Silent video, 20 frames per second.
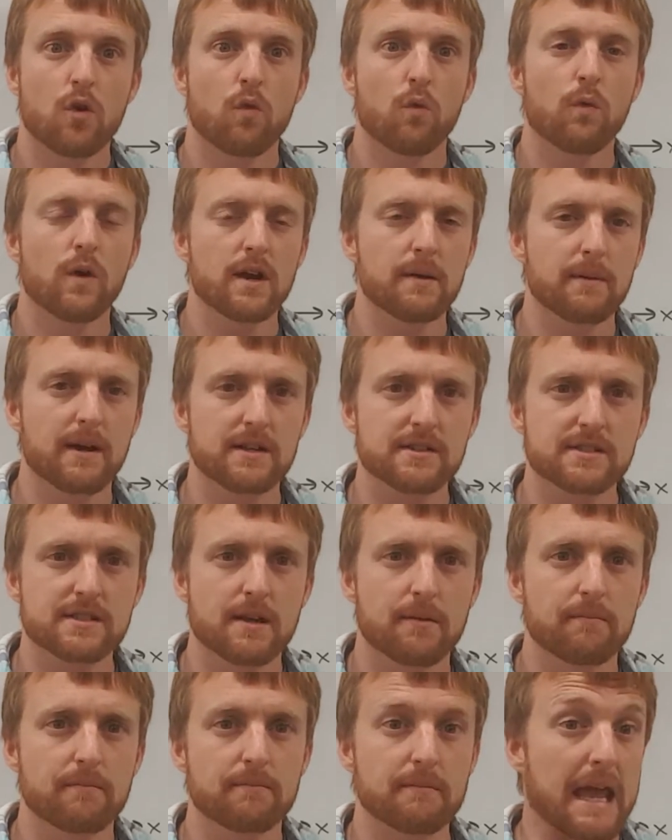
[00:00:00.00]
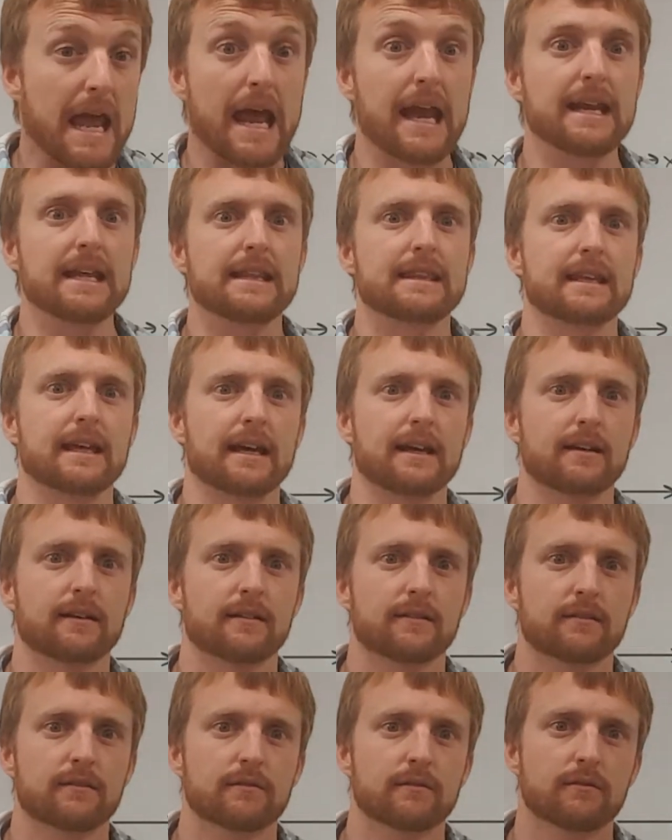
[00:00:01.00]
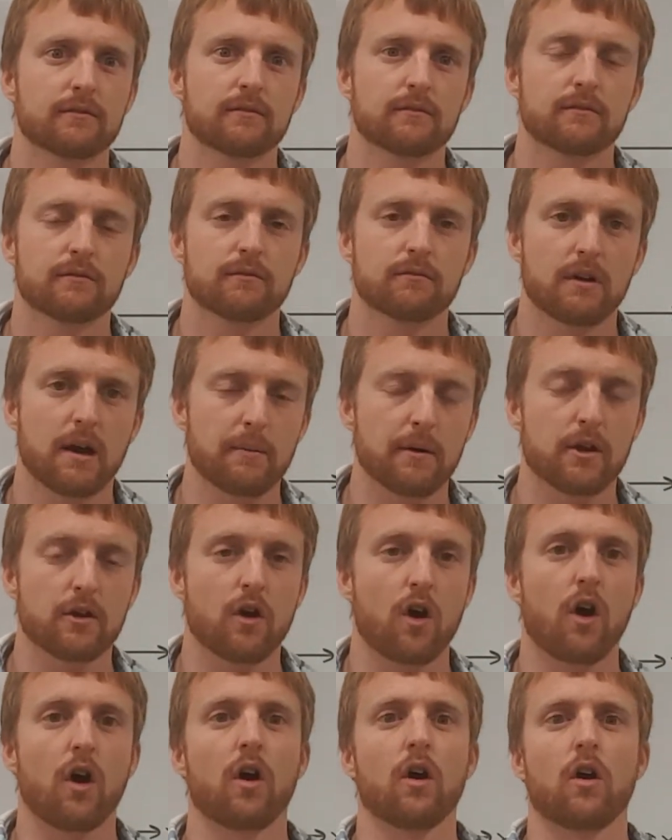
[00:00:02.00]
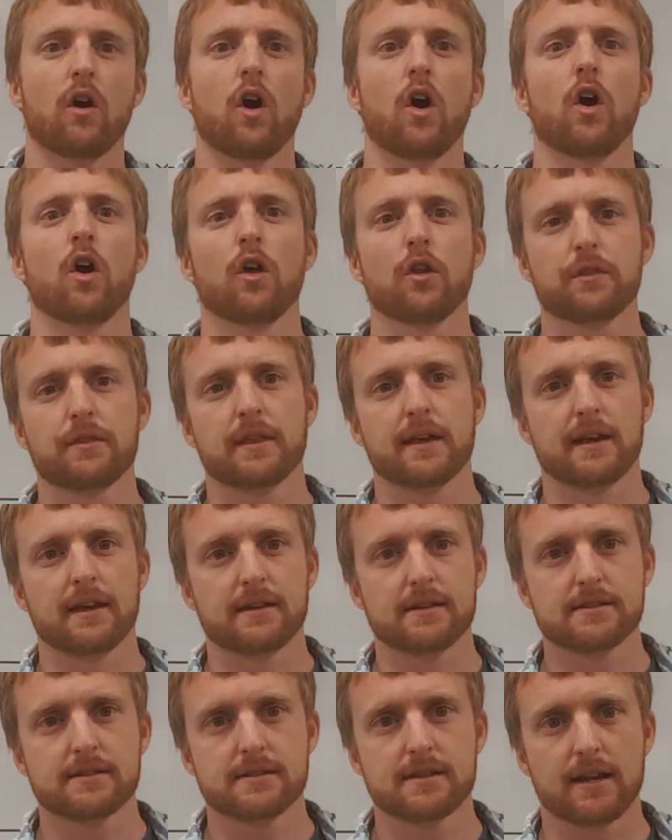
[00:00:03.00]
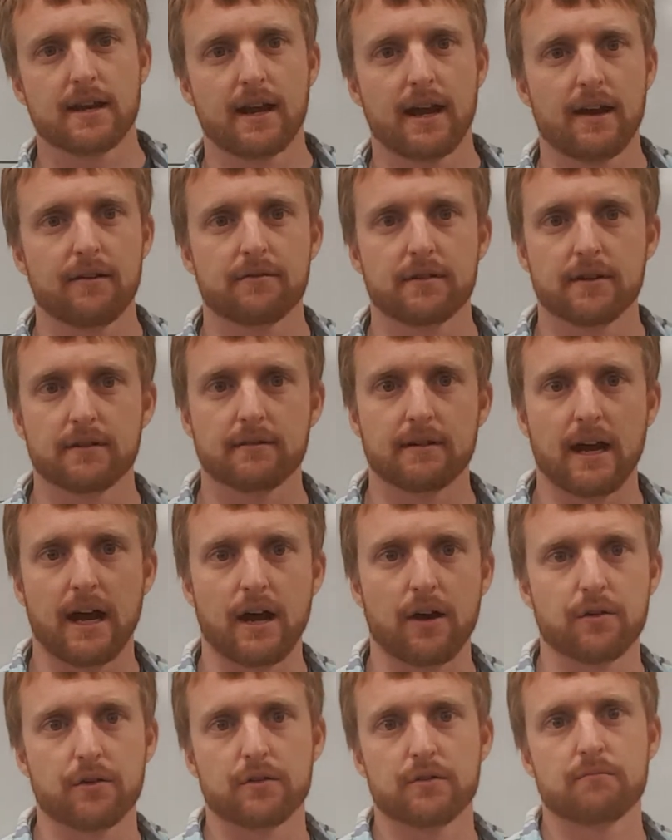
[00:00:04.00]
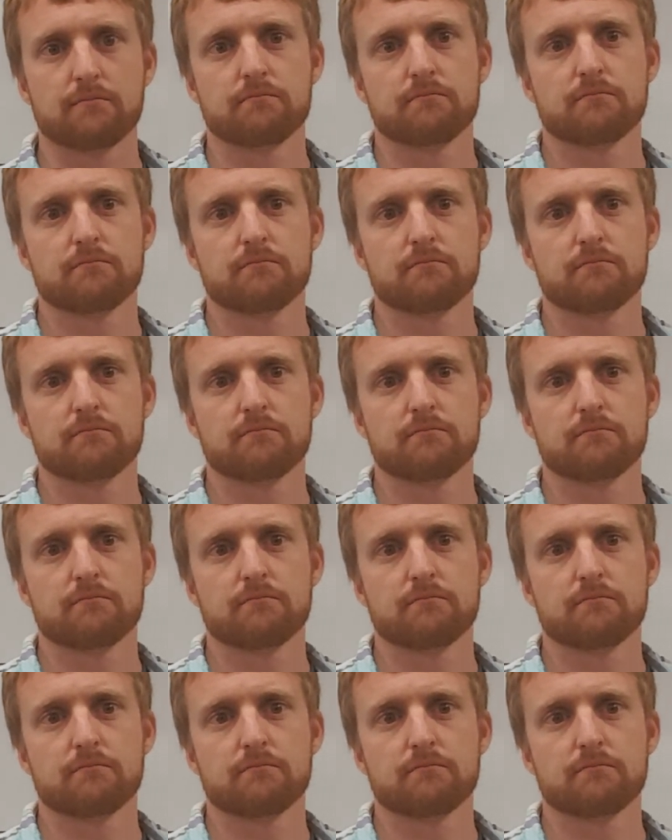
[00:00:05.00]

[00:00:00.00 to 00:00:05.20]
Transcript: What about anything? How about all things that have an outer